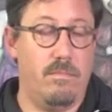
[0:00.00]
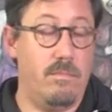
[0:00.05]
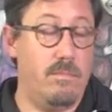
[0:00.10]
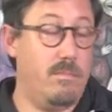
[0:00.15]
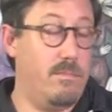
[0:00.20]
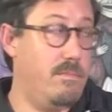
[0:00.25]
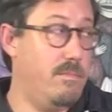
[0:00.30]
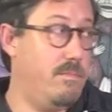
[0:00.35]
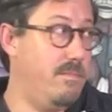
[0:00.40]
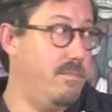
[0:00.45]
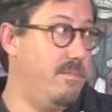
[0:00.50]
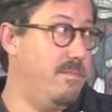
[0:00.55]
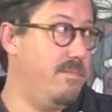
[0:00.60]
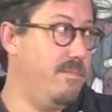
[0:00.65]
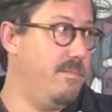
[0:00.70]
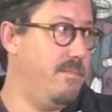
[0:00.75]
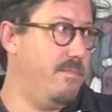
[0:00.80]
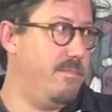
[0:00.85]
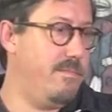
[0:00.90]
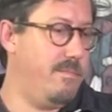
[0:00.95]

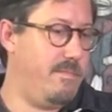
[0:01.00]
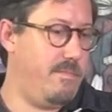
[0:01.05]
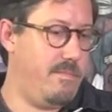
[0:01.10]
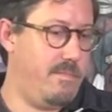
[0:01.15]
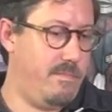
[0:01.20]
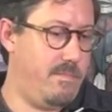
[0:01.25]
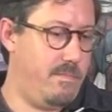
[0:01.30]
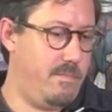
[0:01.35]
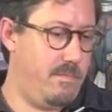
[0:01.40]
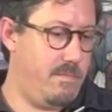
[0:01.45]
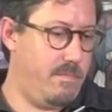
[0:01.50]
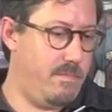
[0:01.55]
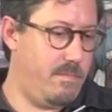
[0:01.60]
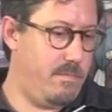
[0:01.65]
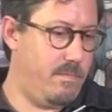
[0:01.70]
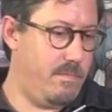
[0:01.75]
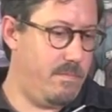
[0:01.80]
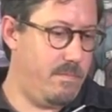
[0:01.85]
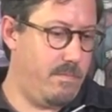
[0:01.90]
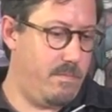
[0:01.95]

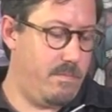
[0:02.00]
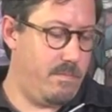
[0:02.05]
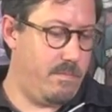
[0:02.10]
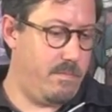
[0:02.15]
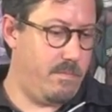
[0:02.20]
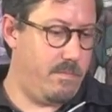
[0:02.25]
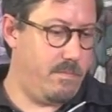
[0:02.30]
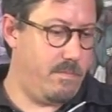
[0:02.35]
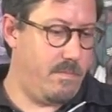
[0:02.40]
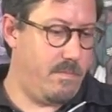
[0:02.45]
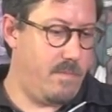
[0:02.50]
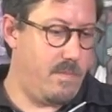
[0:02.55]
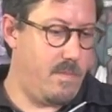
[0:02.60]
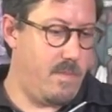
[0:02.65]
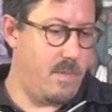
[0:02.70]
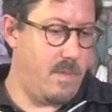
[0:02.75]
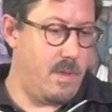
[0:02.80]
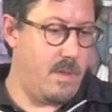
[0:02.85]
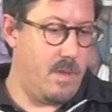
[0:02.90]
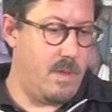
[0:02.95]

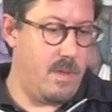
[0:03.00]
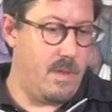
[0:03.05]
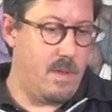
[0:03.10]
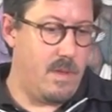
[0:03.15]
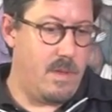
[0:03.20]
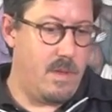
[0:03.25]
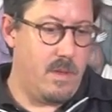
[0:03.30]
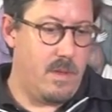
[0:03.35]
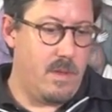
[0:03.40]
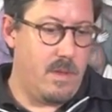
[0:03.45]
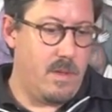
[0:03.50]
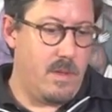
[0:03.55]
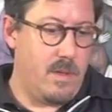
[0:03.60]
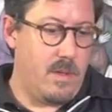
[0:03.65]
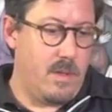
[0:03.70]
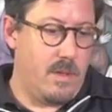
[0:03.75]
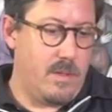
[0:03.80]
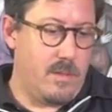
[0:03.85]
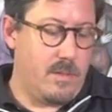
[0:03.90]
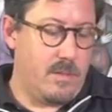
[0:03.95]

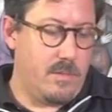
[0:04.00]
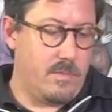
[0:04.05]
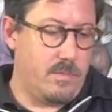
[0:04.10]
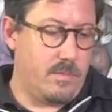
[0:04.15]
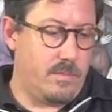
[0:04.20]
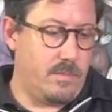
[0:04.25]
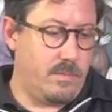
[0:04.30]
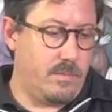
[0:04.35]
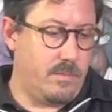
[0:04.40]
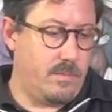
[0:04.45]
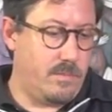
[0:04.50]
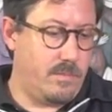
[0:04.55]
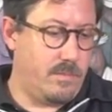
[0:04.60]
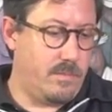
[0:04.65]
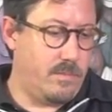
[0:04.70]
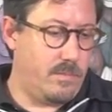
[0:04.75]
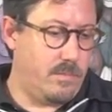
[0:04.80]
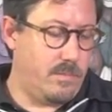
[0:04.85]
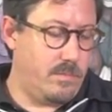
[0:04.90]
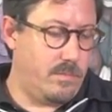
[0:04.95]

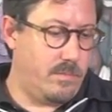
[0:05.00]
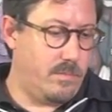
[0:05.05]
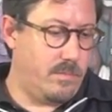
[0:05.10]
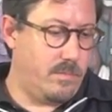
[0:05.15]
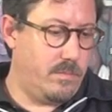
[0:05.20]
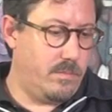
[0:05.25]
This person isn't speaking.